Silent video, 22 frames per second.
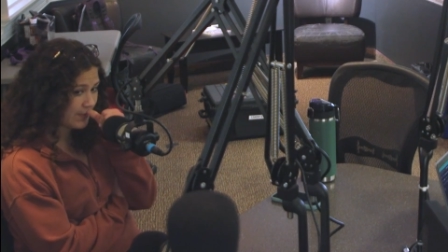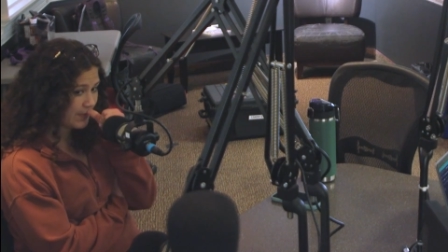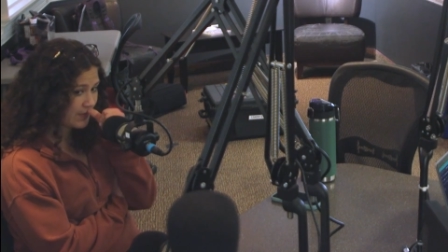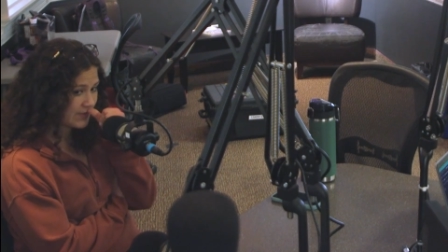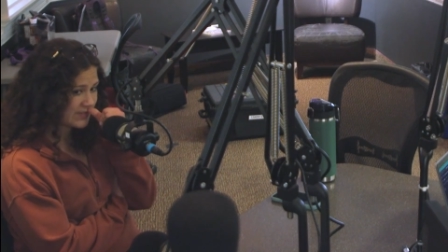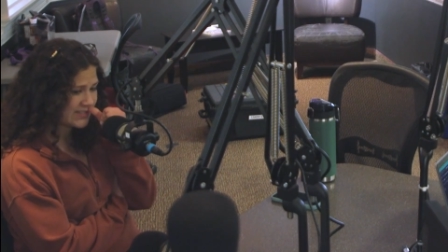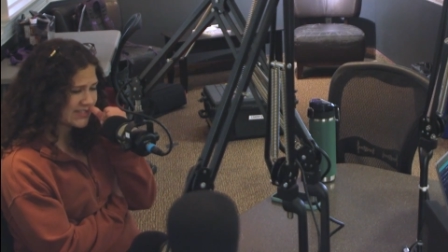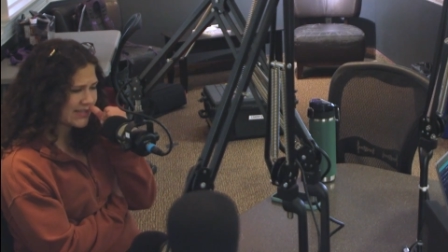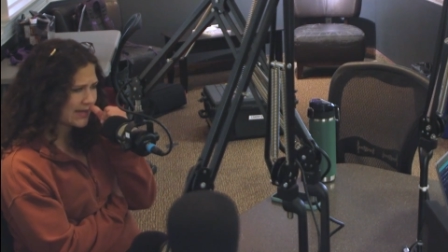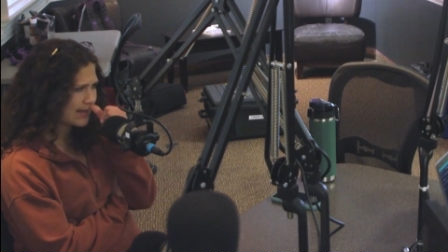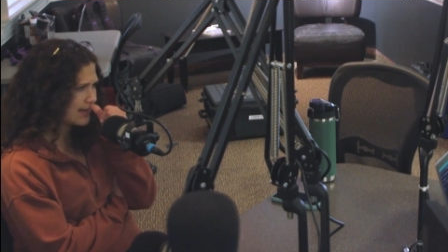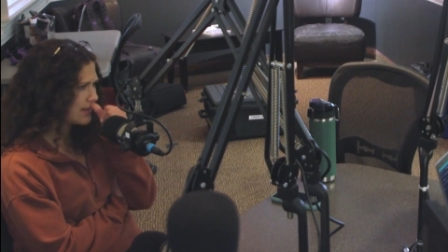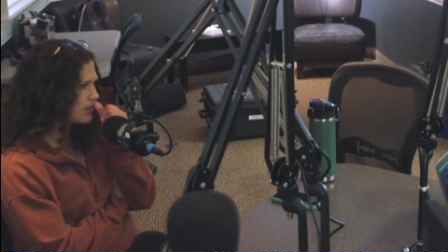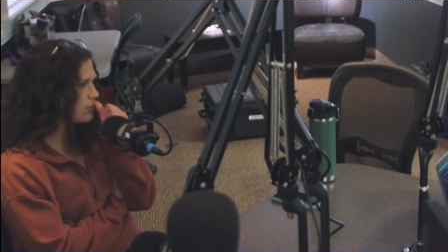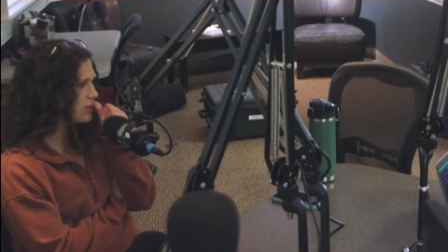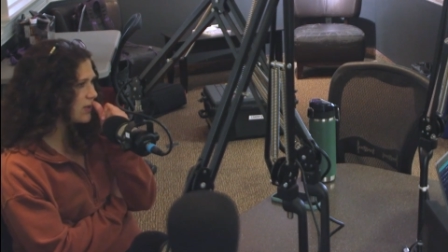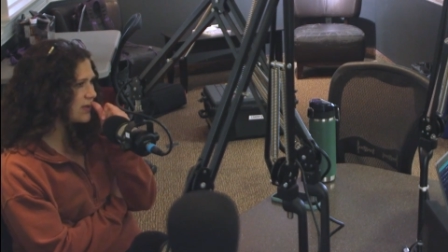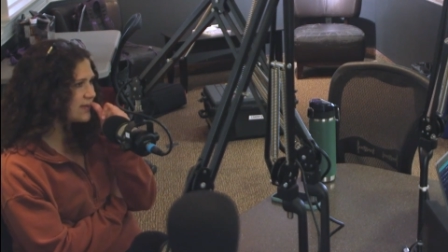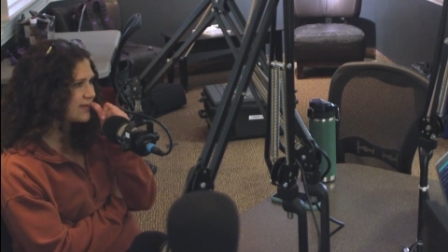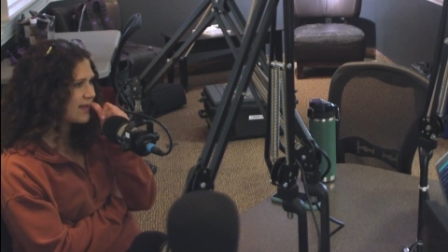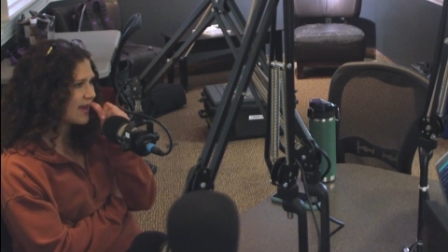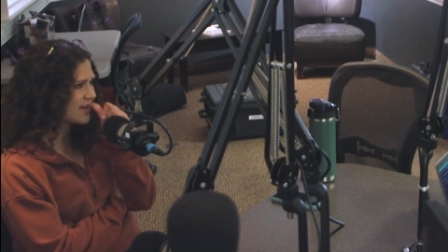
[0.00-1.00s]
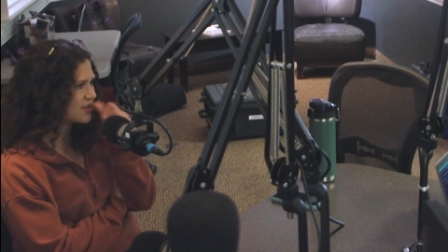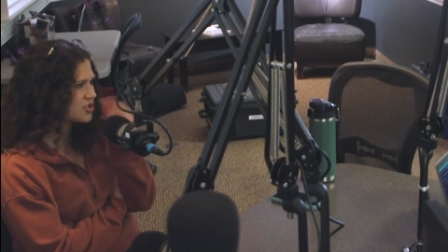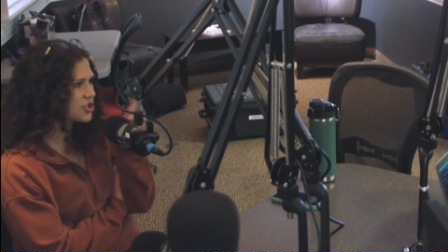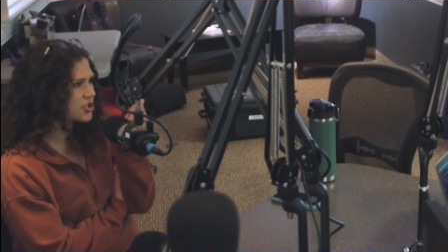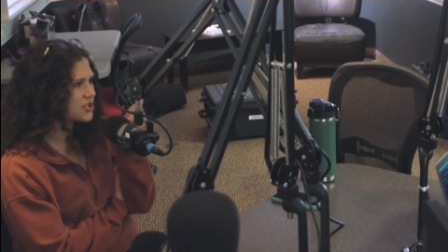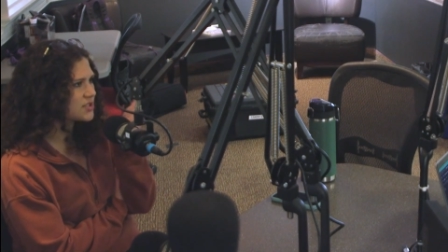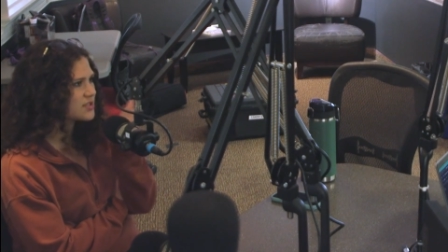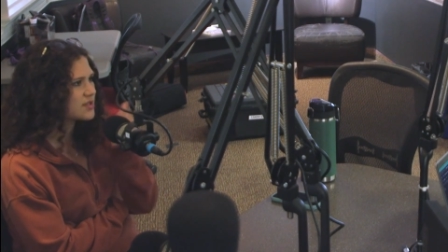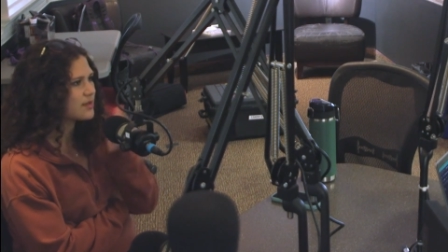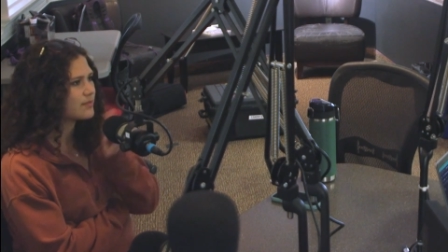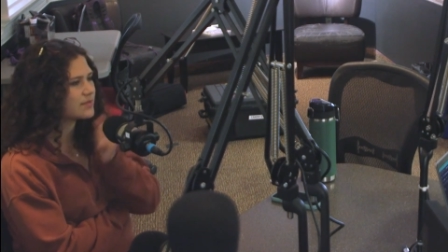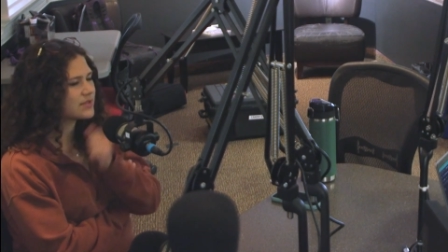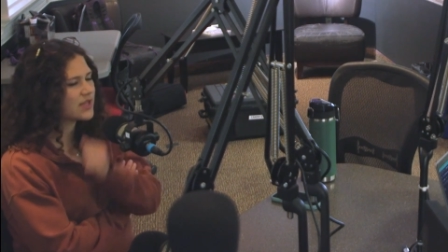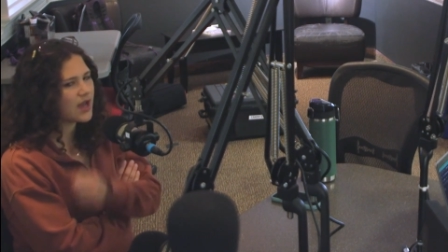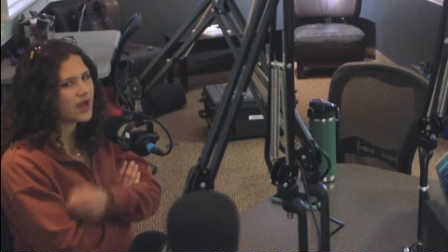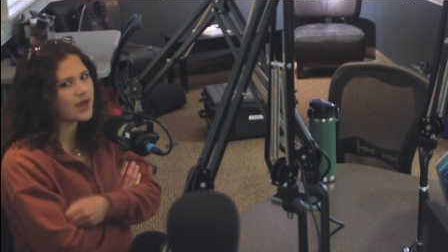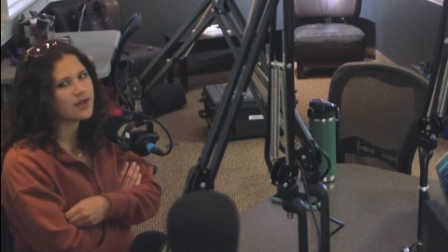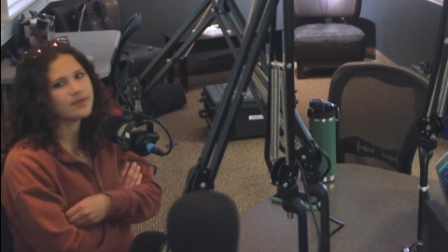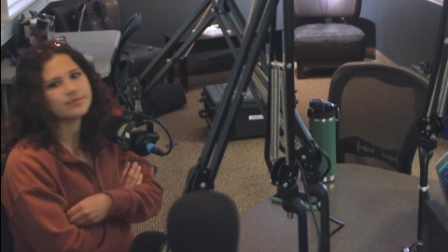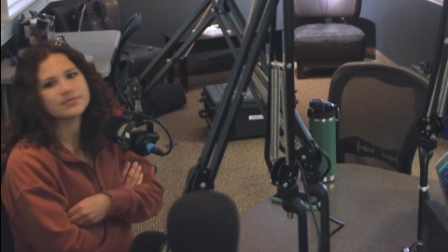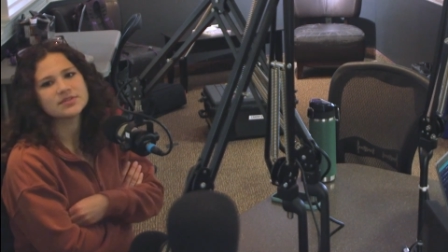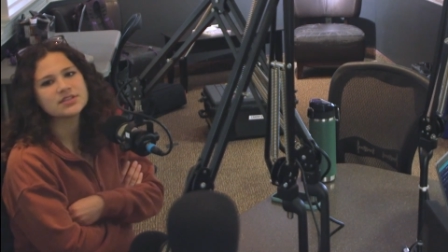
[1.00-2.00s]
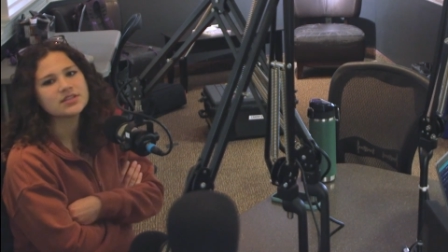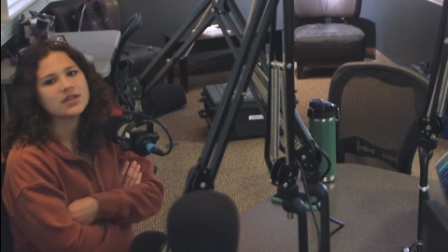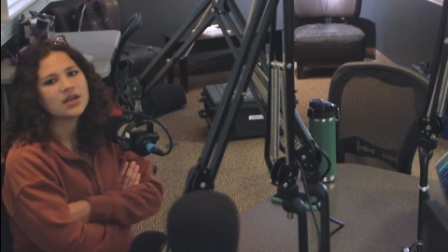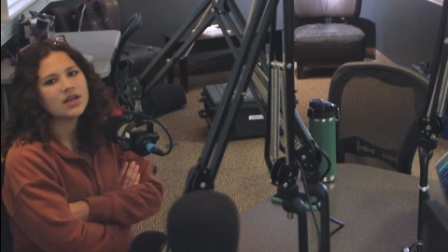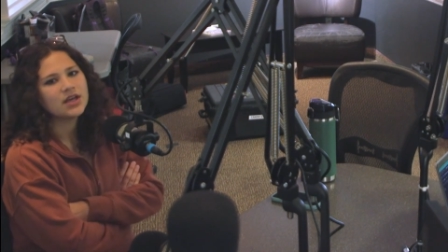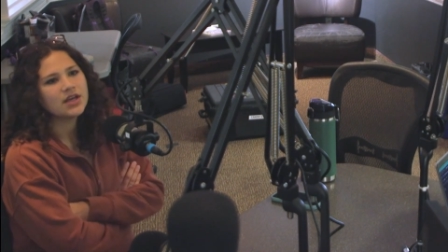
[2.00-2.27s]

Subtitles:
was like he would lecture sometimes